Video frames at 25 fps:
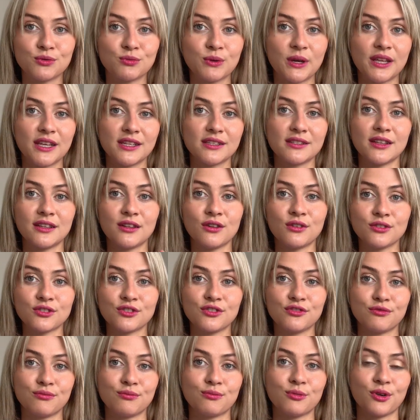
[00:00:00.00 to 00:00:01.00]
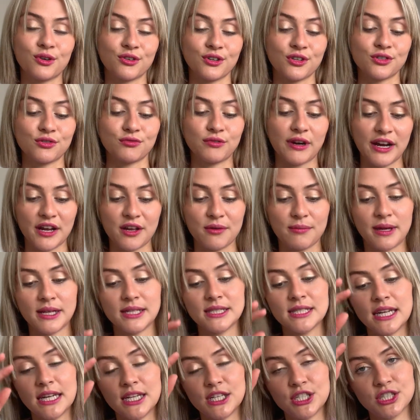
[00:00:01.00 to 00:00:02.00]
where there's lots of product
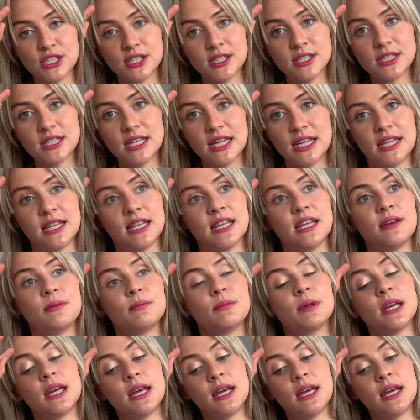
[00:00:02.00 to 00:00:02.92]
recommendations in them,